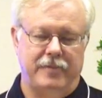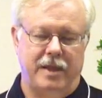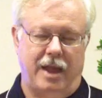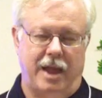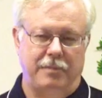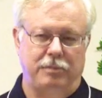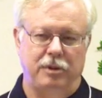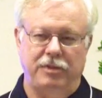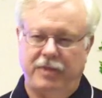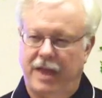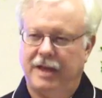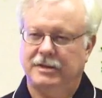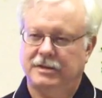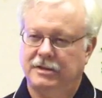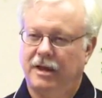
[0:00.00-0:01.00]
I put
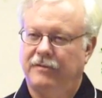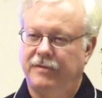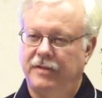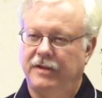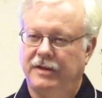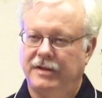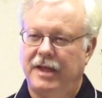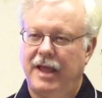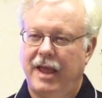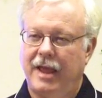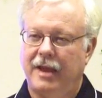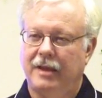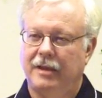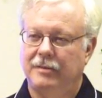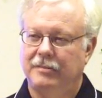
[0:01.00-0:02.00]
that stuff in the
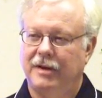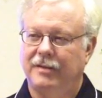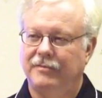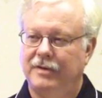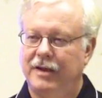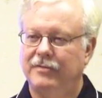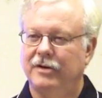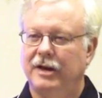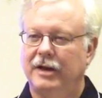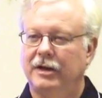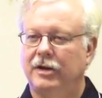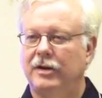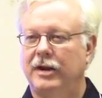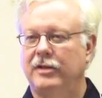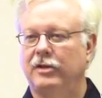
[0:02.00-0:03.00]
tank, but I've never let it
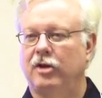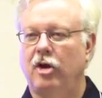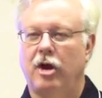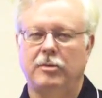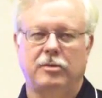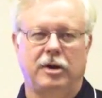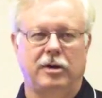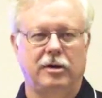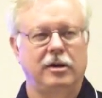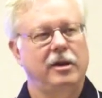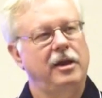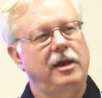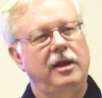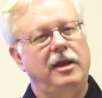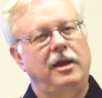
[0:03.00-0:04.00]
go down the carburetor.
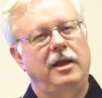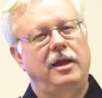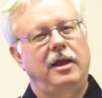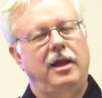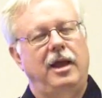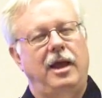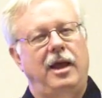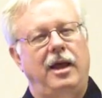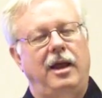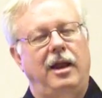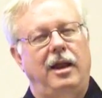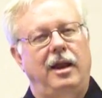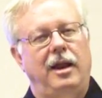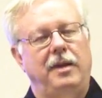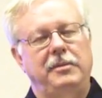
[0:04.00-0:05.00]

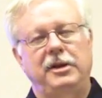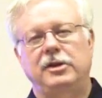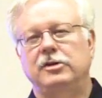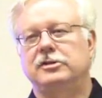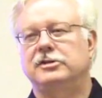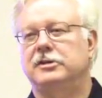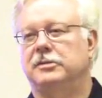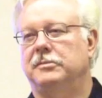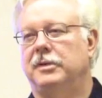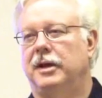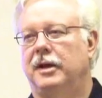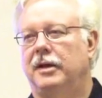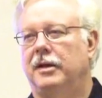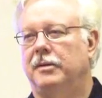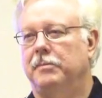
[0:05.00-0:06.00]
Let me do some
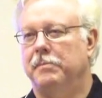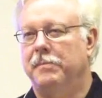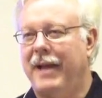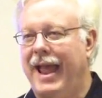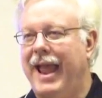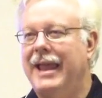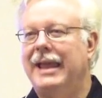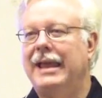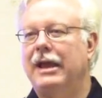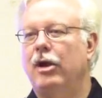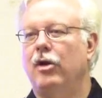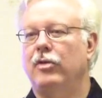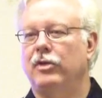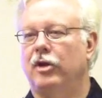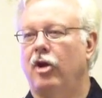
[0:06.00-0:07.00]
banging
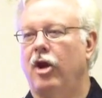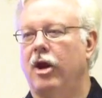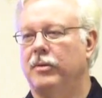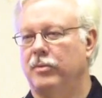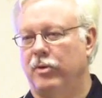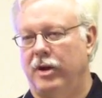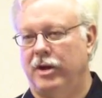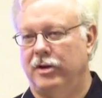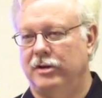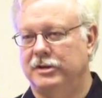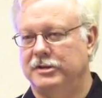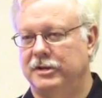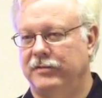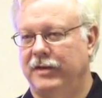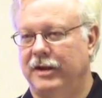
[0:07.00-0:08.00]
on the carburetor to
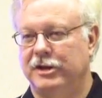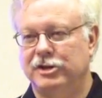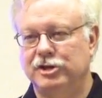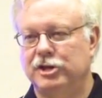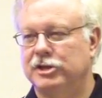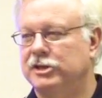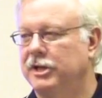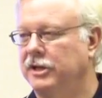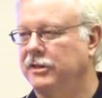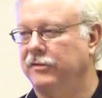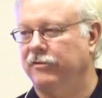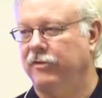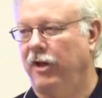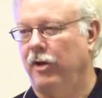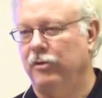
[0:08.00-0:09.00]
see if I could just get the
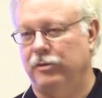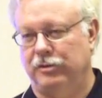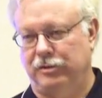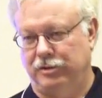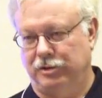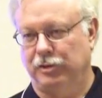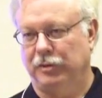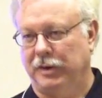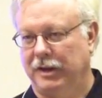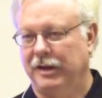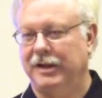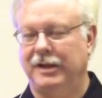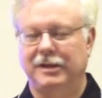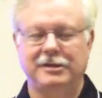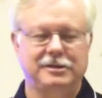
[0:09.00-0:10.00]
float to
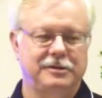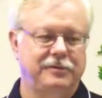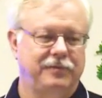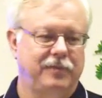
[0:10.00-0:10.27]
release,